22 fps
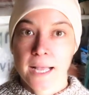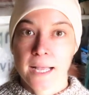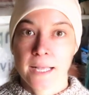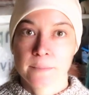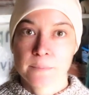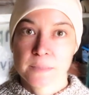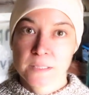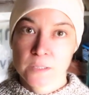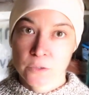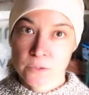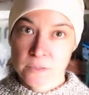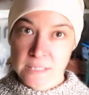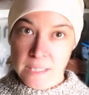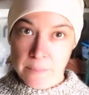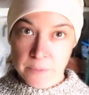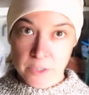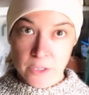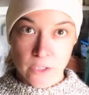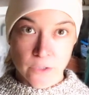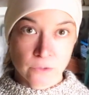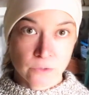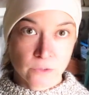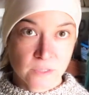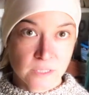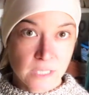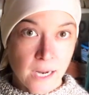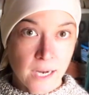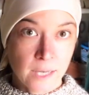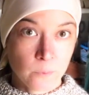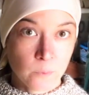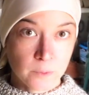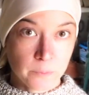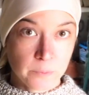So some of those
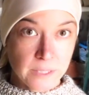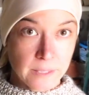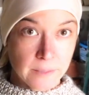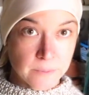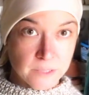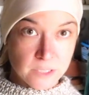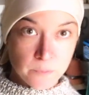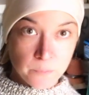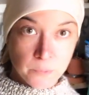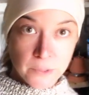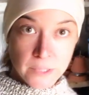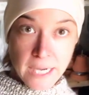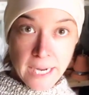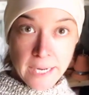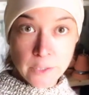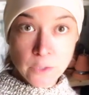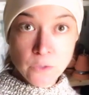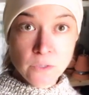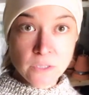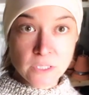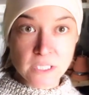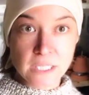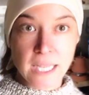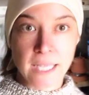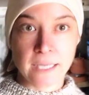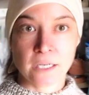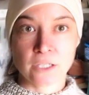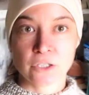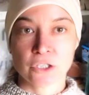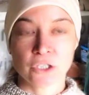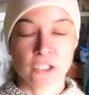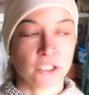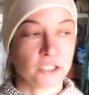I will be able to put out, and
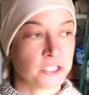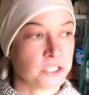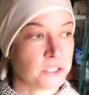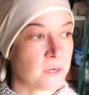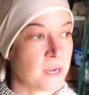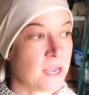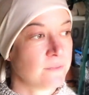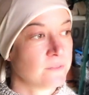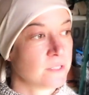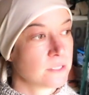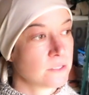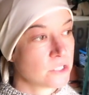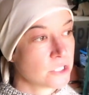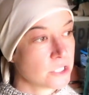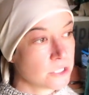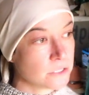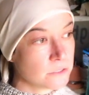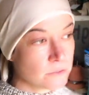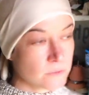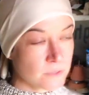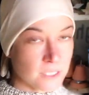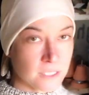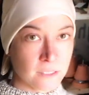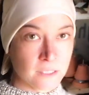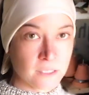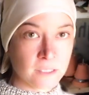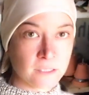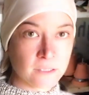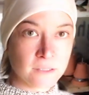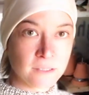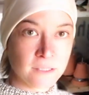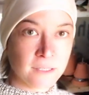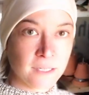I'll show you. I have this cute
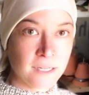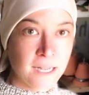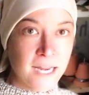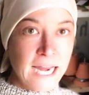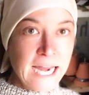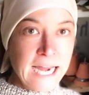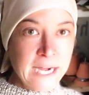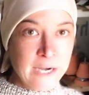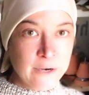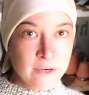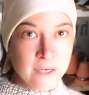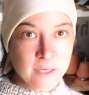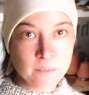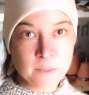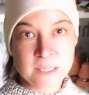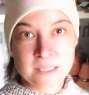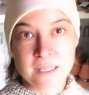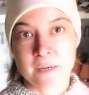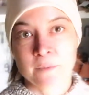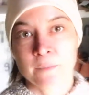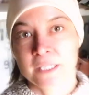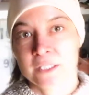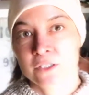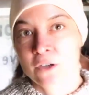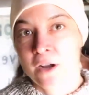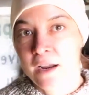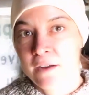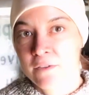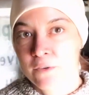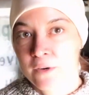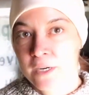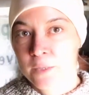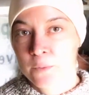little area beside my
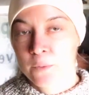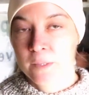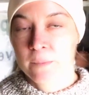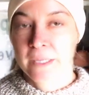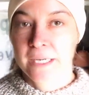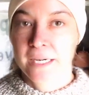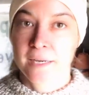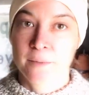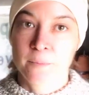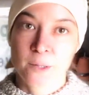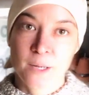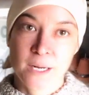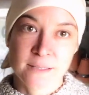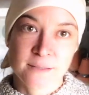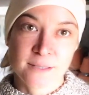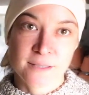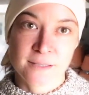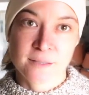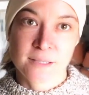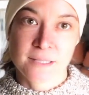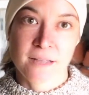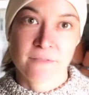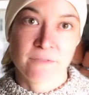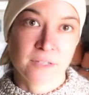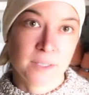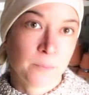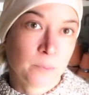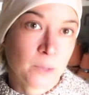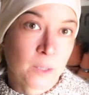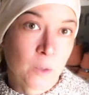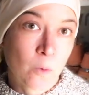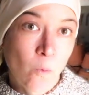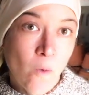driveway where my neighbor has this lovely
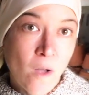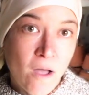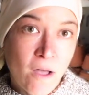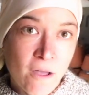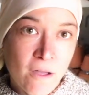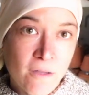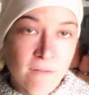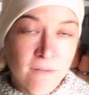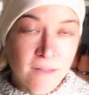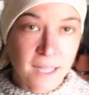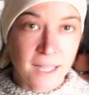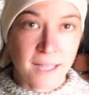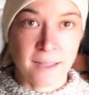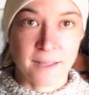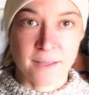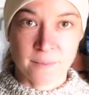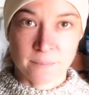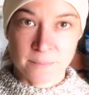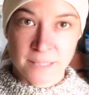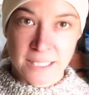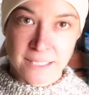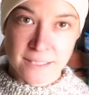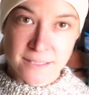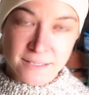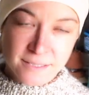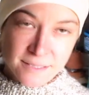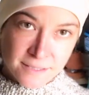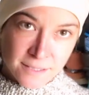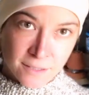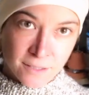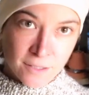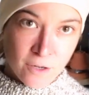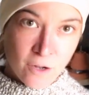brick wall, and it's
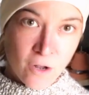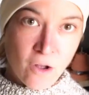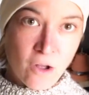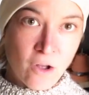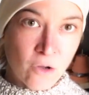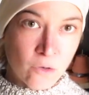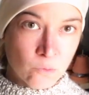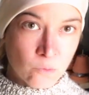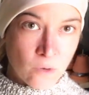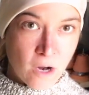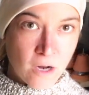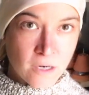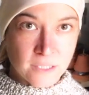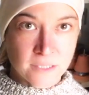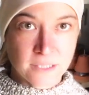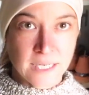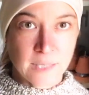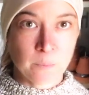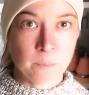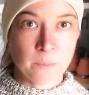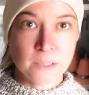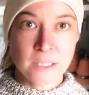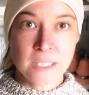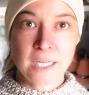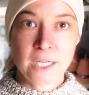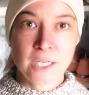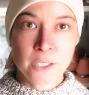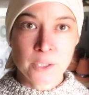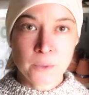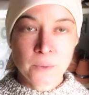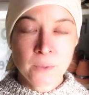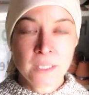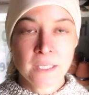all rock down
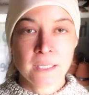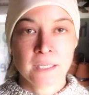below.